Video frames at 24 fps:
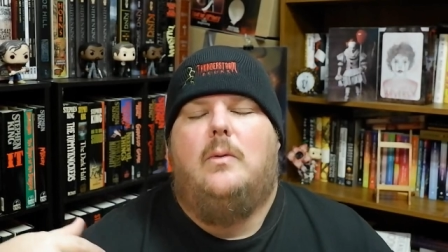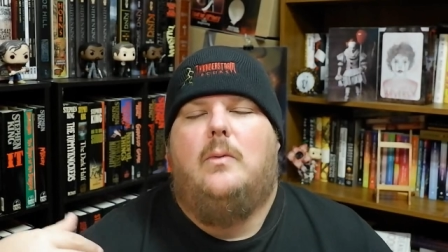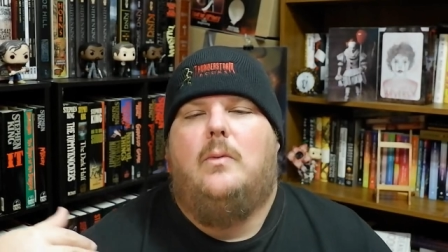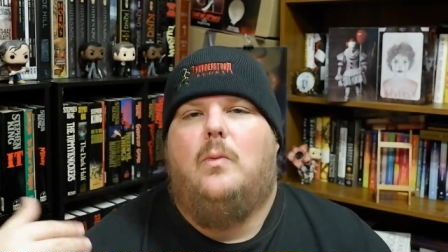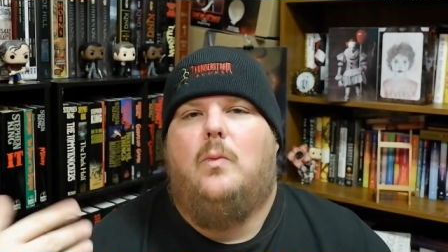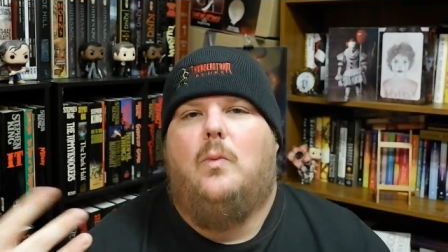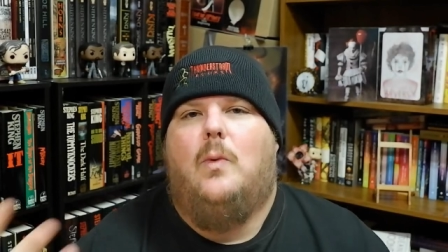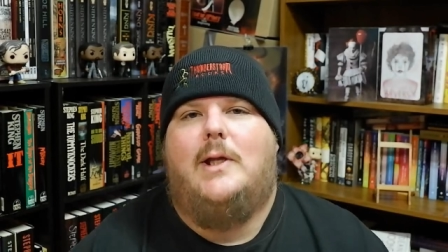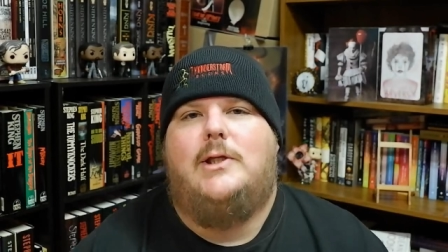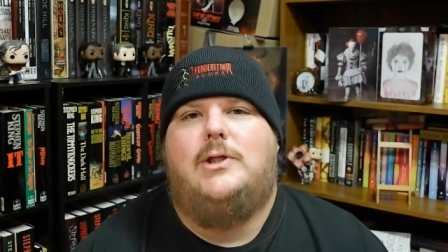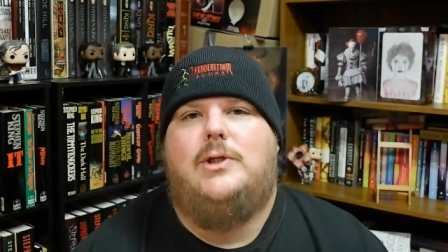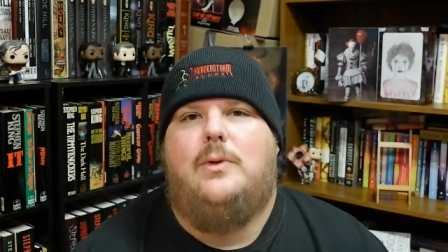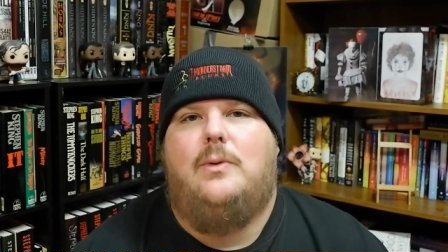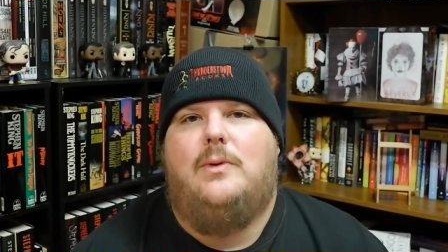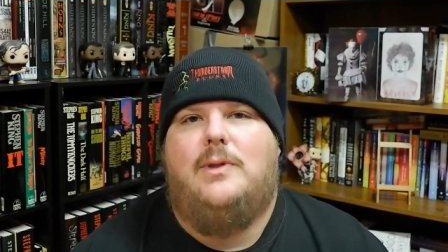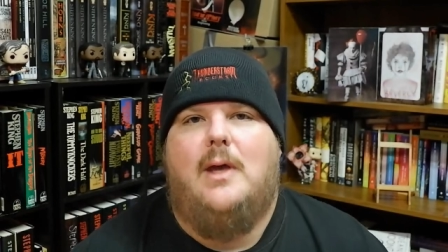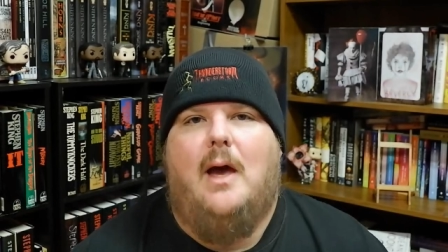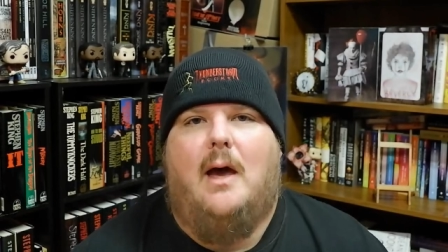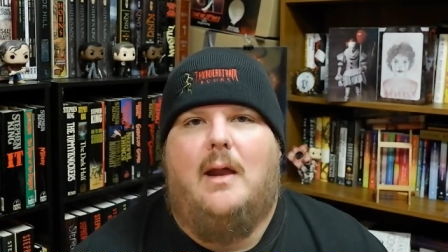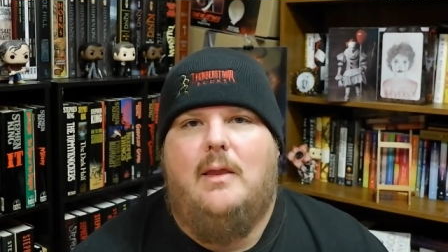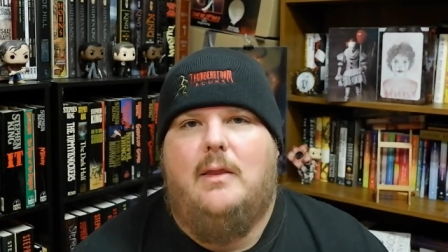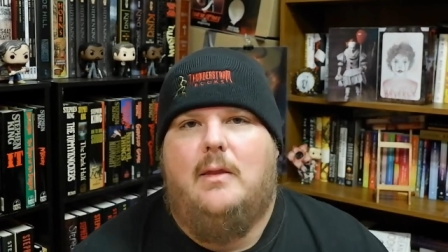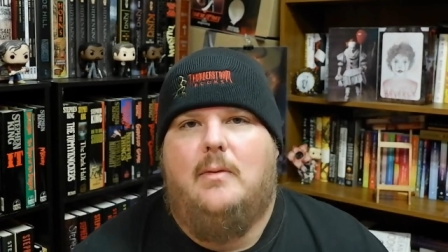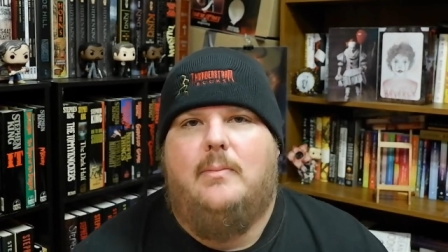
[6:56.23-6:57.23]
what you
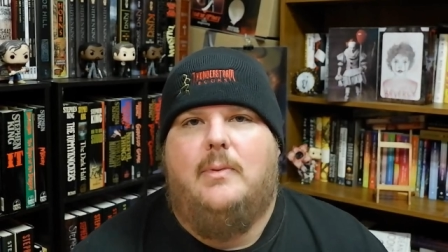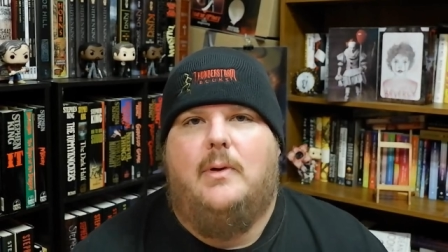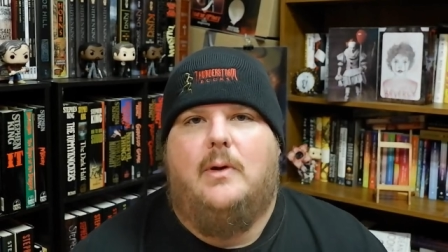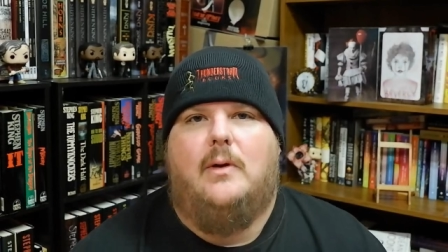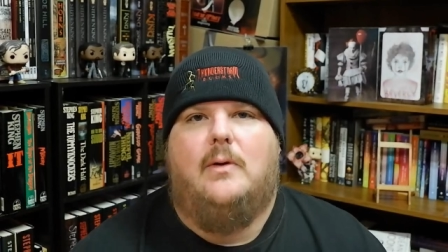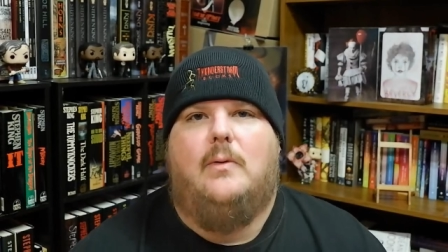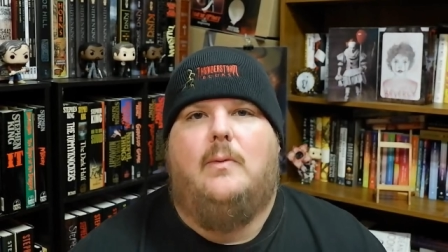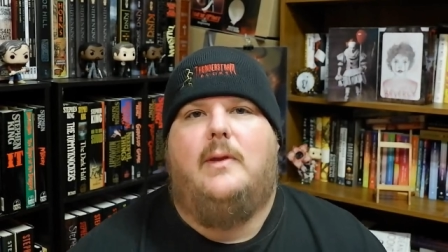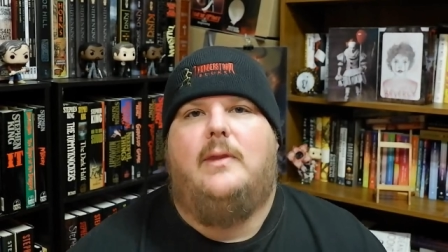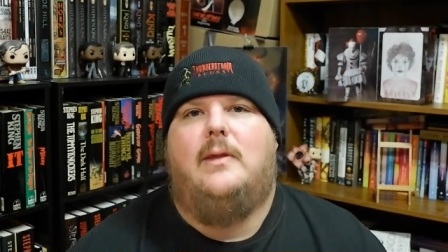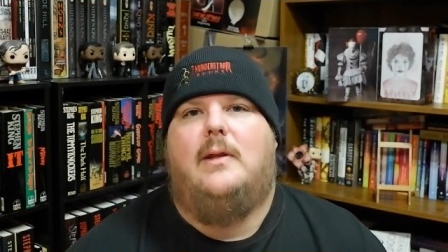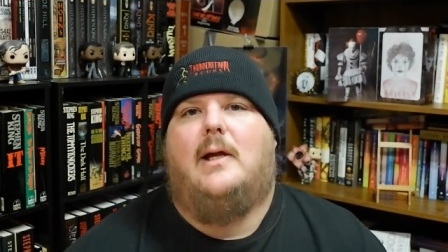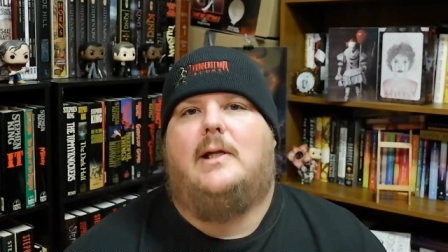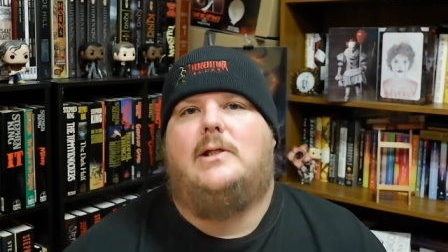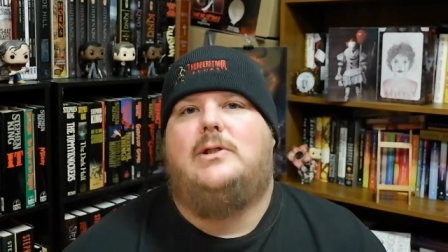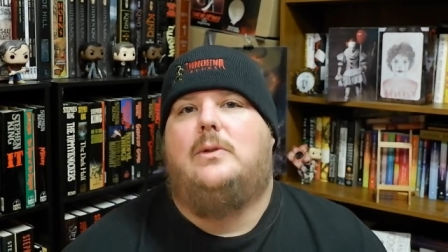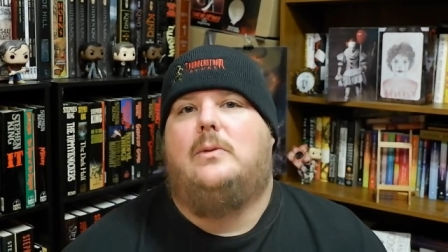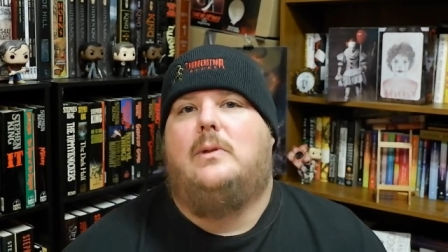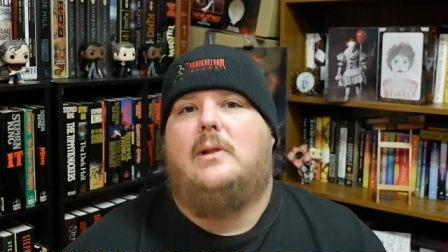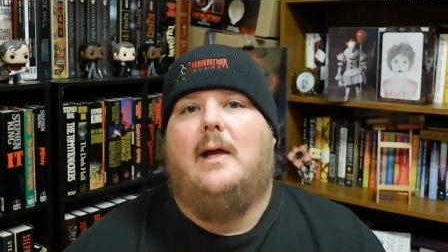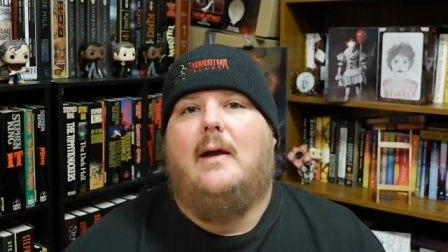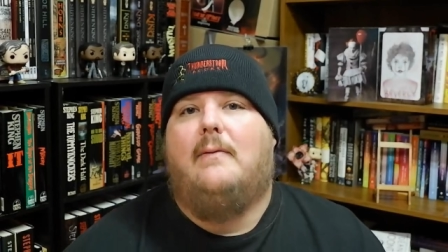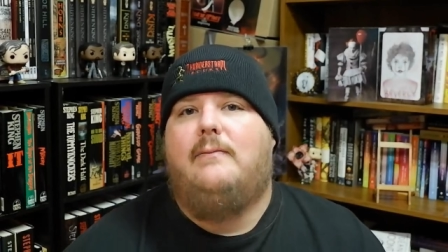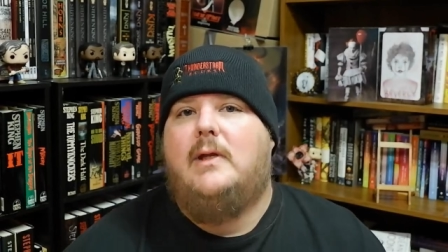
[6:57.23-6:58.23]
thought of the book, whether or not
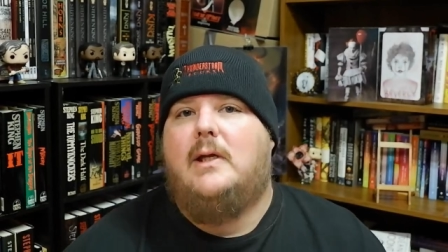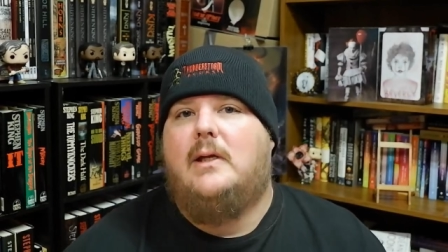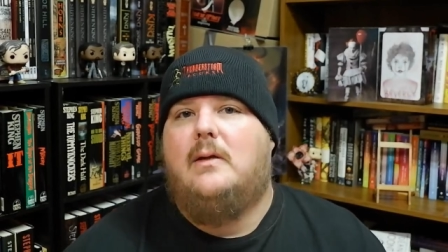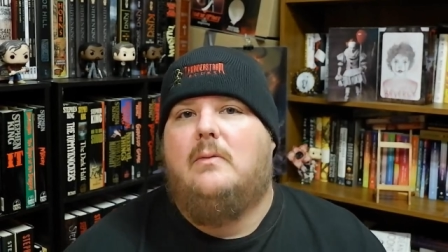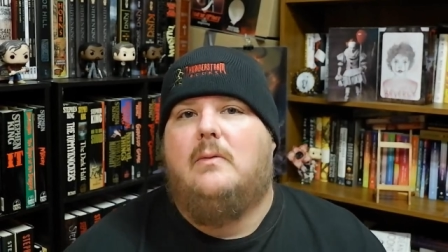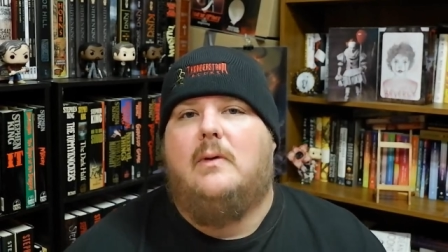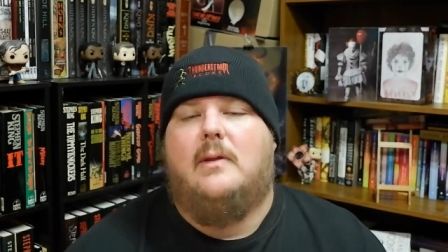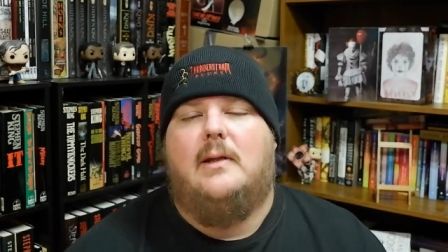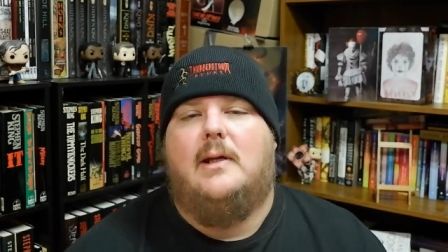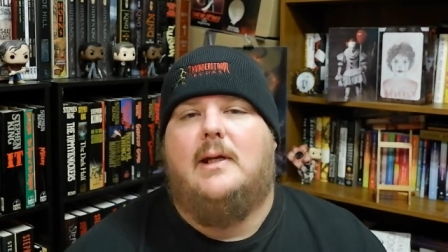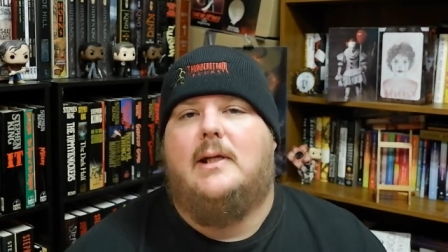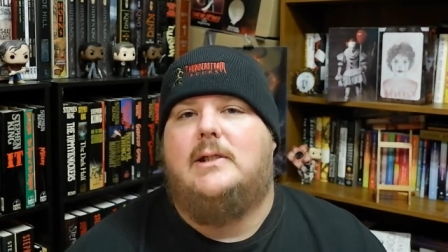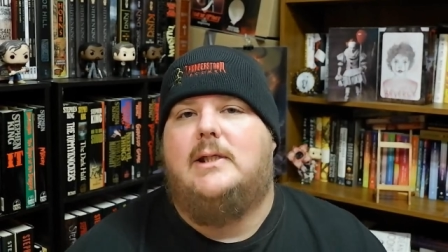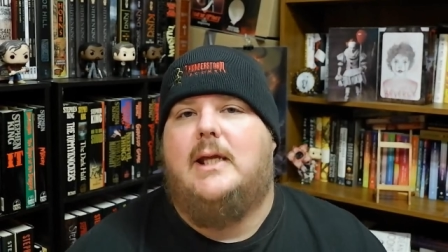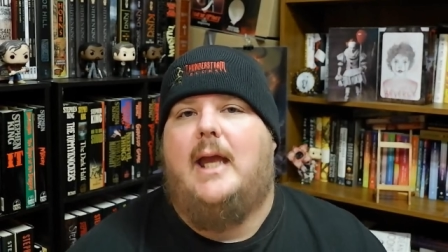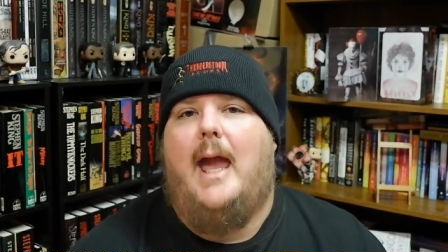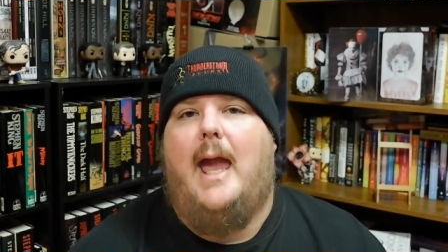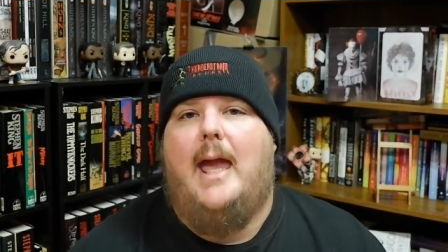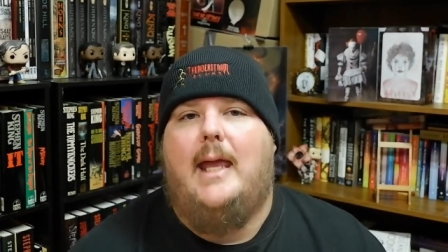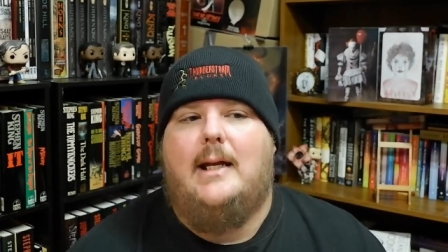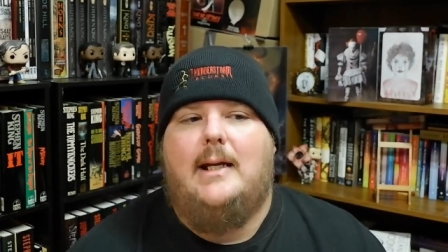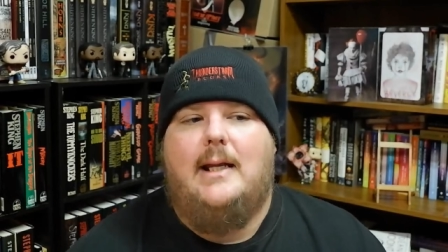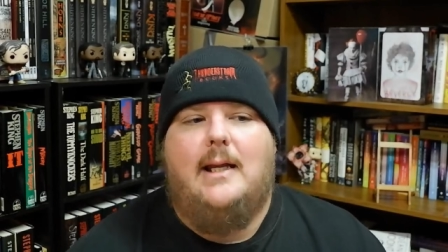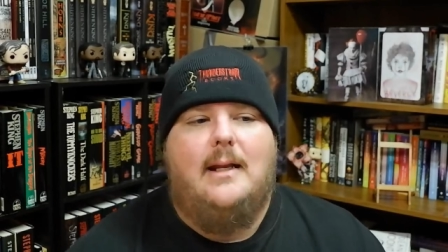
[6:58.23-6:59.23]
you loved it, whether or not you
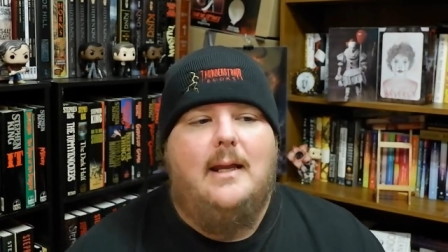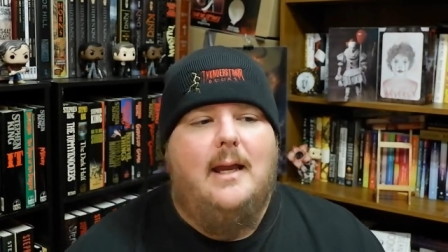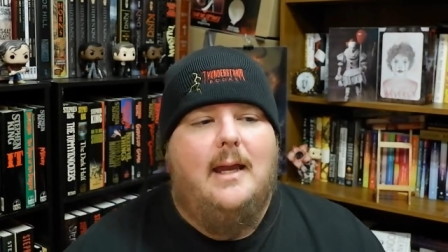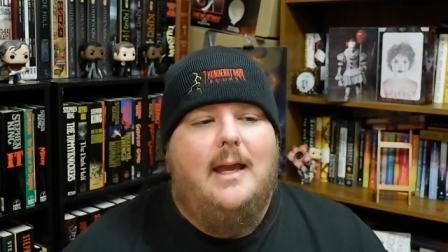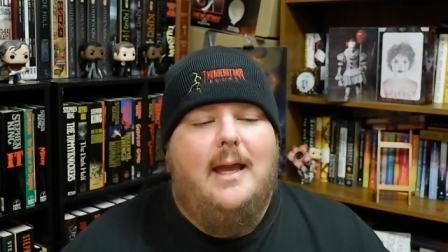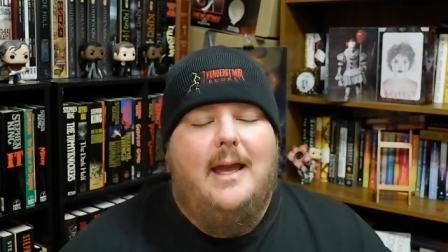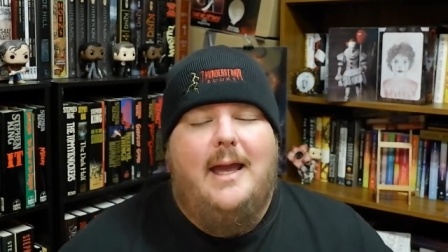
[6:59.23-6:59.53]
hated it.